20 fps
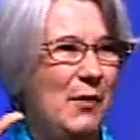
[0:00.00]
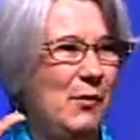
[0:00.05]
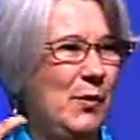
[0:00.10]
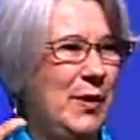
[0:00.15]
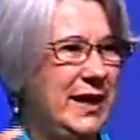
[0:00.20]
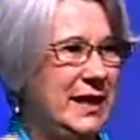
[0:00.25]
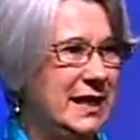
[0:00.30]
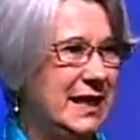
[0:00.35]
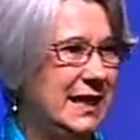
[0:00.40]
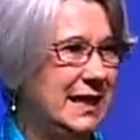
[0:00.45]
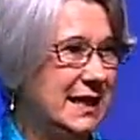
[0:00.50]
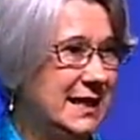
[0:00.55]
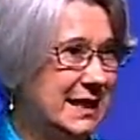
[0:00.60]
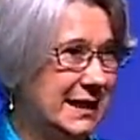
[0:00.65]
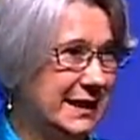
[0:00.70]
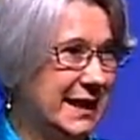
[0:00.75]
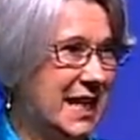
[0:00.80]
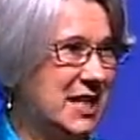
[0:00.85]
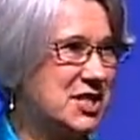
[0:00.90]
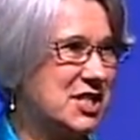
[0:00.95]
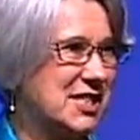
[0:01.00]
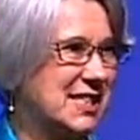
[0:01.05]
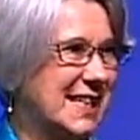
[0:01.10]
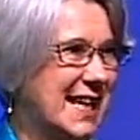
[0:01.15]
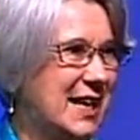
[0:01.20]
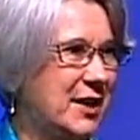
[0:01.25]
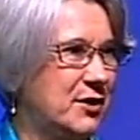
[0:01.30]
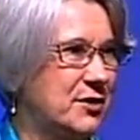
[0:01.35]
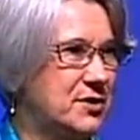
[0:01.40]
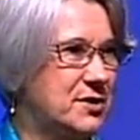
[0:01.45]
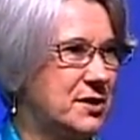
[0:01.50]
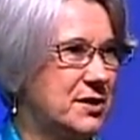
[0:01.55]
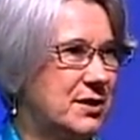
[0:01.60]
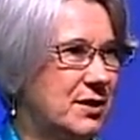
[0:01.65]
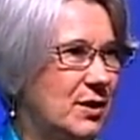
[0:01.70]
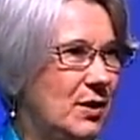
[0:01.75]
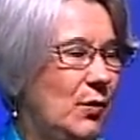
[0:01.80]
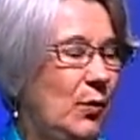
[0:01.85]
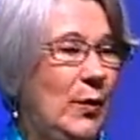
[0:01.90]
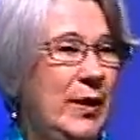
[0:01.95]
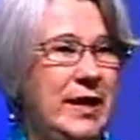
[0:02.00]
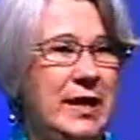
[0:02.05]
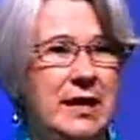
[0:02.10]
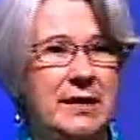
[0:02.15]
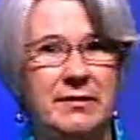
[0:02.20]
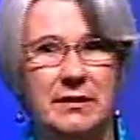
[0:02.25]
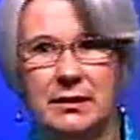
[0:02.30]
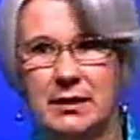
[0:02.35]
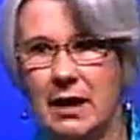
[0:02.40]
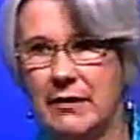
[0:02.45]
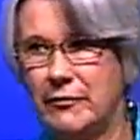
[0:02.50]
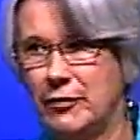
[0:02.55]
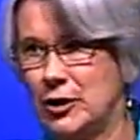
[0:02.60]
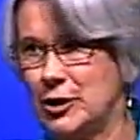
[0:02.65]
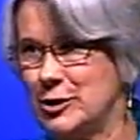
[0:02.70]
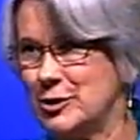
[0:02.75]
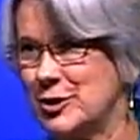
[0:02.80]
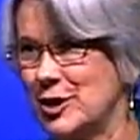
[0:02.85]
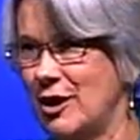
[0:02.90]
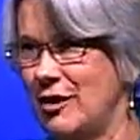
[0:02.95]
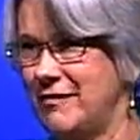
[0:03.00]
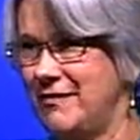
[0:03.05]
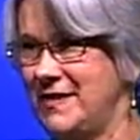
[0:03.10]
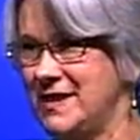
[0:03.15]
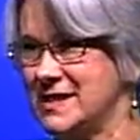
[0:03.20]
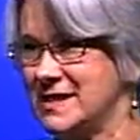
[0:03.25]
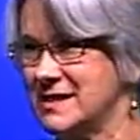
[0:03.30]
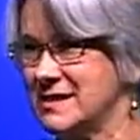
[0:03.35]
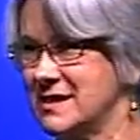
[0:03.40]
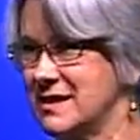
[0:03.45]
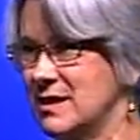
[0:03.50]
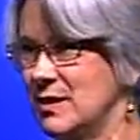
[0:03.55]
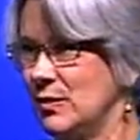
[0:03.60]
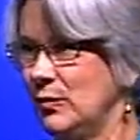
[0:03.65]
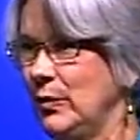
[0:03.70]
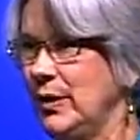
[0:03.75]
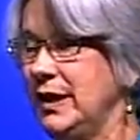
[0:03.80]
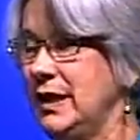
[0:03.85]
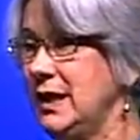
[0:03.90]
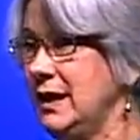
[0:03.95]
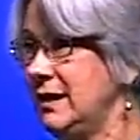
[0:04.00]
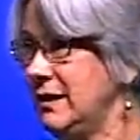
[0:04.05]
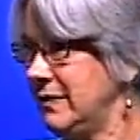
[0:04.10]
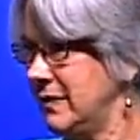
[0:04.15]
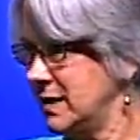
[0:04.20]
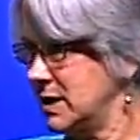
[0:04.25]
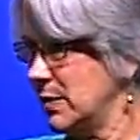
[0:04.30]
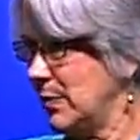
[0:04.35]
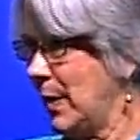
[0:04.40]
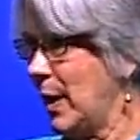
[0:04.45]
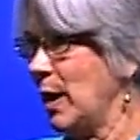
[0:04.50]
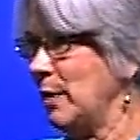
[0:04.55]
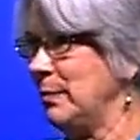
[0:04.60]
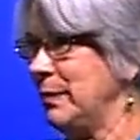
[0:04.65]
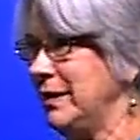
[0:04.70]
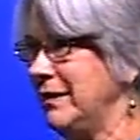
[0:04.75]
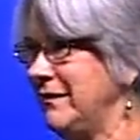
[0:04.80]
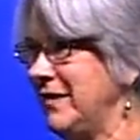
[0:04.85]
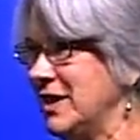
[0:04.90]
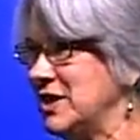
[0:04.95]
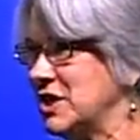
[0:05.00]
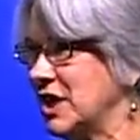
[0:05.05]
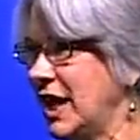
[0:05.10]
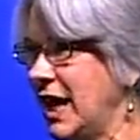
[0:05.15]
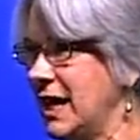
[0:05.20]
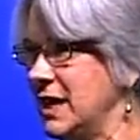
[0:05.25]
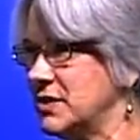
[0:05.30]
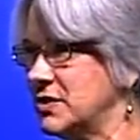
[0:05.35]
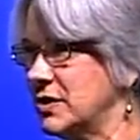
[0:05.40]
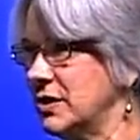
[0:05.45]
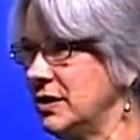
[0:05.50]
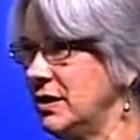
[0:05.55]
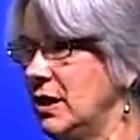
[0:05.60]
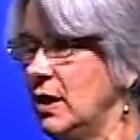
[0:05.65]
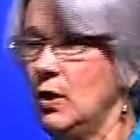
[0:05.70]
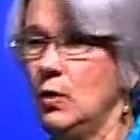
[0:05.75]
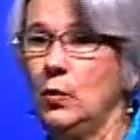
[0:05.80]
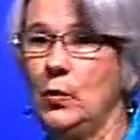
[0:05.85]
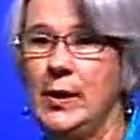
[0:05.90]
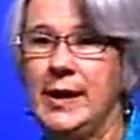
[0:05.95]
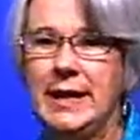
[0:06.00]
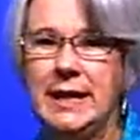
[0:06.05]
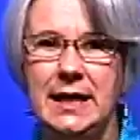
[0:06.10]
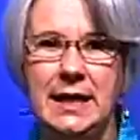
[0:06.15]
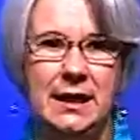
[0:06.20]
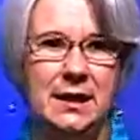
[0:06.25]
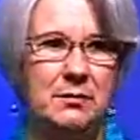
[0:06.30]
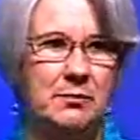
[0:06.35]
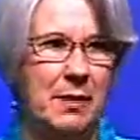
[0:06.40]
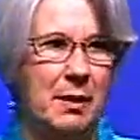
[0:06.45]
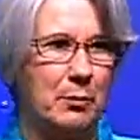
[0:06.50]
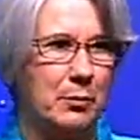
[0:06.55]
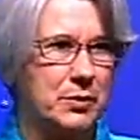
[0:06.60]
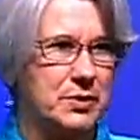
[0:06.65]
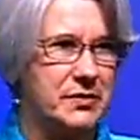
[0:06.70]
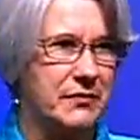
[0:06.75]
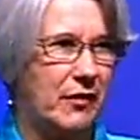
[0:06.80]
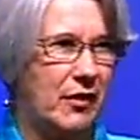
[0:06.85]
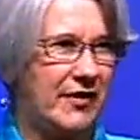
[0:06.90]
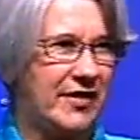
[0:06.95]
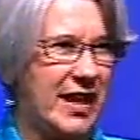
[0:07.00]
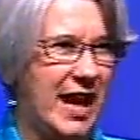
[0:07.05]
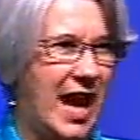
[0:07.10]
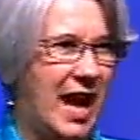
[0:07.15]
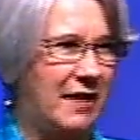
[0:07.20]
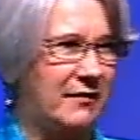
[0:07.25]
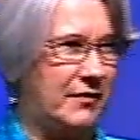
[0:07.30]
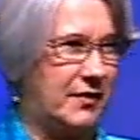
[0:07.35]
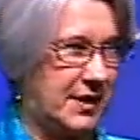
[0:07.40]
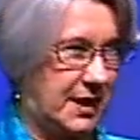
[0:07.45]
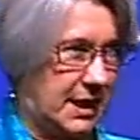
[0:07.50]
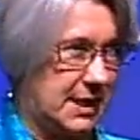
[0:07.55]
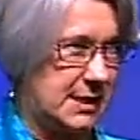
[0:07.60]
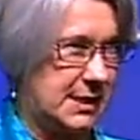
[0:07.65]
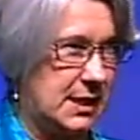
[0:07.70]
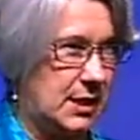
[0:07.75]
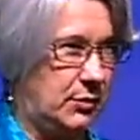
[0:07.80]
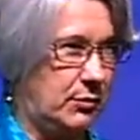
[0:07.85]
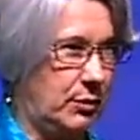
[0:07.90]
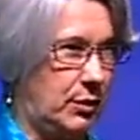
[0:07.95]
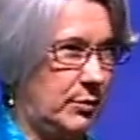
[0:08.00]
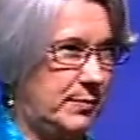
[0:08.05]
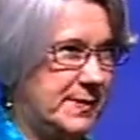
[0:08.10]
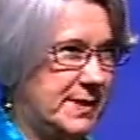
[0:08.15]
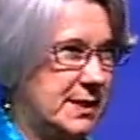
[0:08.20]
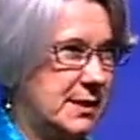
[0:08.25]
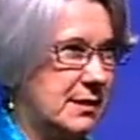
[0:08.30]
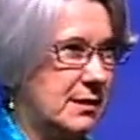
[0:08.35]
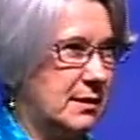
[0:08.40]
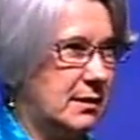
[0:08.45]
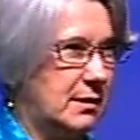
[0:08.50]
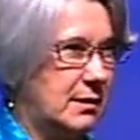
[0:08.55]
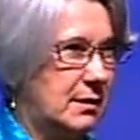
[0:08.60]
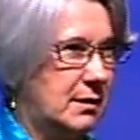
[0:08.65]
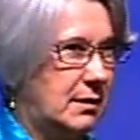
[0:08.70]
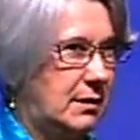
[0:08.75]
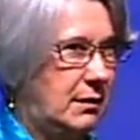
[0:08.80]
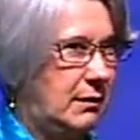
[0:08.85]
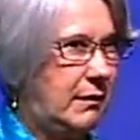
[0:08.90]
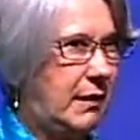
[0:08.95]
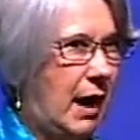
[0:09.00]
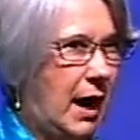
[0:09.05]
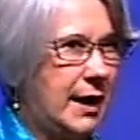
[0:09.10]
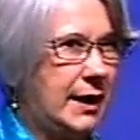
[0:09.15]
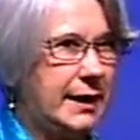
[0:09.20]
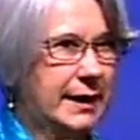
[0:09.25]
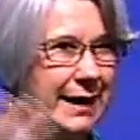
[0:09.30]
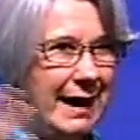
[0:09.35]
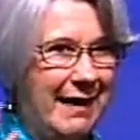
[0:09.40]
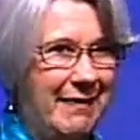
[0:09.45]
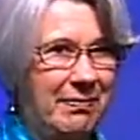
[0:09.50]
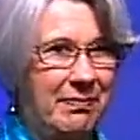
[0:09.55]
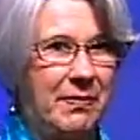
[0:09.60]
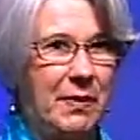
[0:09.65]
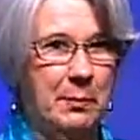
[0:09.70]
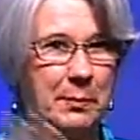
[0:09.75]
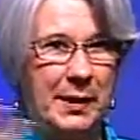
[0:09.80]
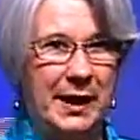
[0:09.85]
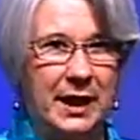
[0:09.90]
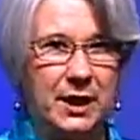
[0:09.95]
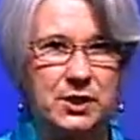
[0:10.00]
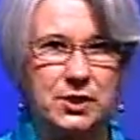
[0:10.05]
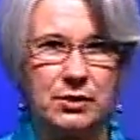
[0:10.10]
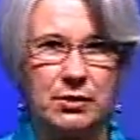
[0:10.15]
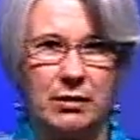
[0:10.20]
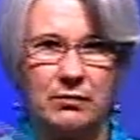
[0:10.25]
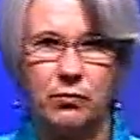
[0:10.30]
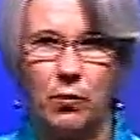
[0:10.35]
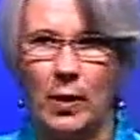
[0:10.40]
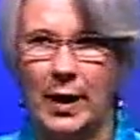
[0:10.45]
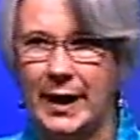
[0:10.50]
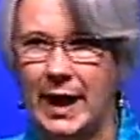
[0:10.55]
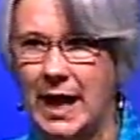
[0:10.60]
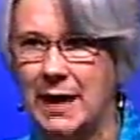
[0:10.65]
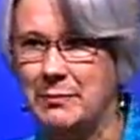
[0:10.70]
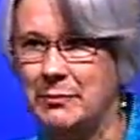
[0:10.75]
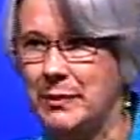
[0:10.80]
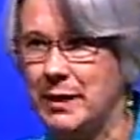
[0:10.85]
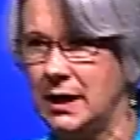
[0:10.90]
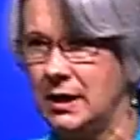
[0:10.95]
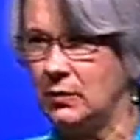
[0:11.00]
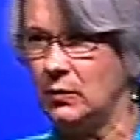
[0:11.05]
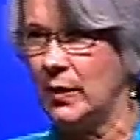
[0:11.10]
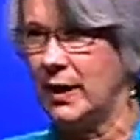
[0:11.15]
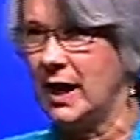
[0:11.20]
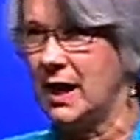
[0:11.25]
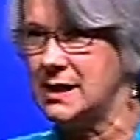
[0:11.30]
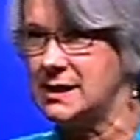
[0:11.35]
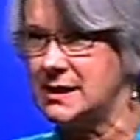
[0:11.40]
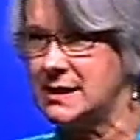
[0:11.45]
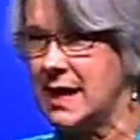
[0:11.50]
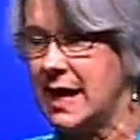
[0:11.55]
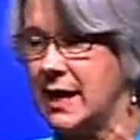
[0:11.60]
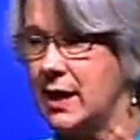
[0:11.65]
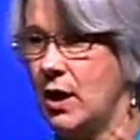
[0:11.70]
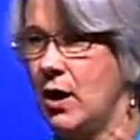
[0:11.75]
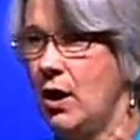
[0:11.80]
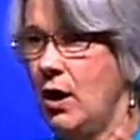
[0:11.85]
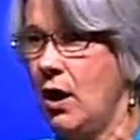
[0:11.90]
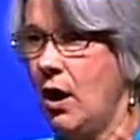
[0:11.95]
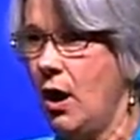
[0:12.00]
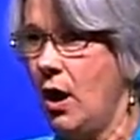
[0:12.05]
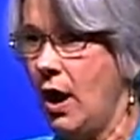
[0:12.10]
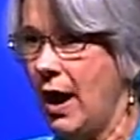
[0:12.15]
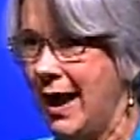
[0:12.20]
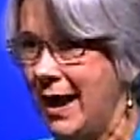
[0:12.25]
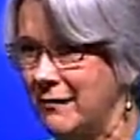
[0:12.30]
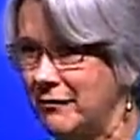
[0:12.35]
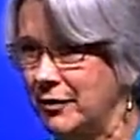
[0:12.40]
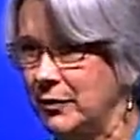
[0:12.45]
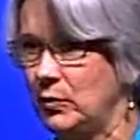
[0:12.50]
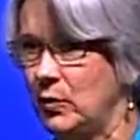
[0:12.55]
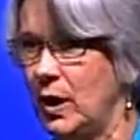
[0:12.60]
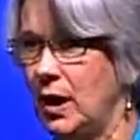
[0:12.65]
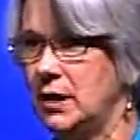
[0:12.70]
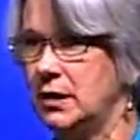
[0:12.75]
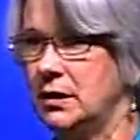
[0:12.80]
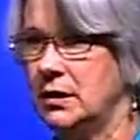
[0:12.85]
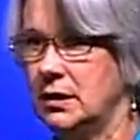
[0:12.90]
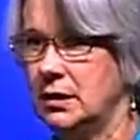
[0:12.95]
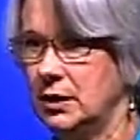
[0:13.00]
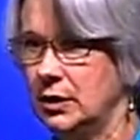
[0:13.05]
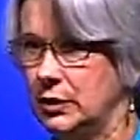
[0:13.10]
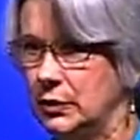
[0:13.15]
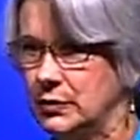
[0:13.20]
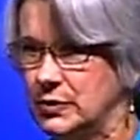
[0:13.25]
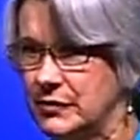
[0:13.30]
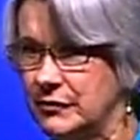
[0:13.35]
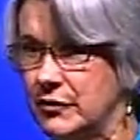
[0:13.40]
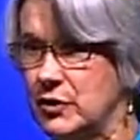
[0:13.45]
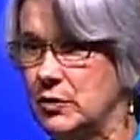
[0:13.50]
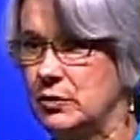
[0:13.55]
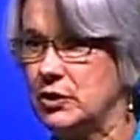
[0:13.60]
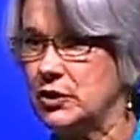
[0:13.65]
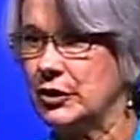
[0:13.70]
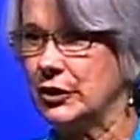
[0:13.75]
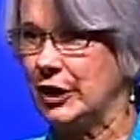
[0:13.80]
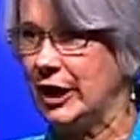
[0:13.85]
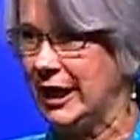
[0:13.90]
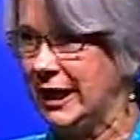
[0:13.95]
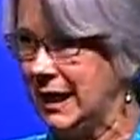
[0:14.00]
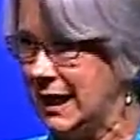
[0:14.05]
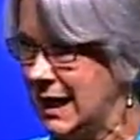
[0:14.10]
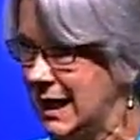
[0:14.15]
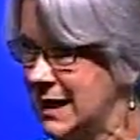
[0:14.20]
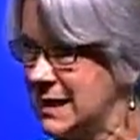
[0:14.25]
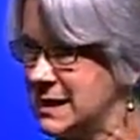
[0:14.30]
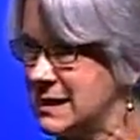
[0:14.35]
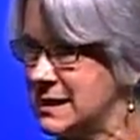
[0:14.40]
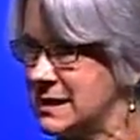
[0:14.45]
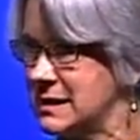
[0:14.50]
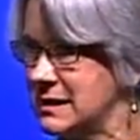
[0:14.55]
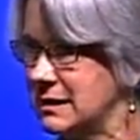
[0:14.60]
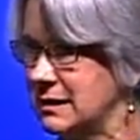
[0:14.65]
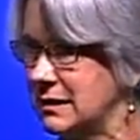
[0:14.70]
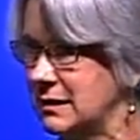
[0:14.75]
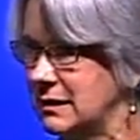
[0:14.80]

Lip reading: We needed the legislators. We need the governor's office. We needed the Department of Education. We needed members of all the advocacy groups. You kind of get the picture of what I mean when I say everyone whose future it is.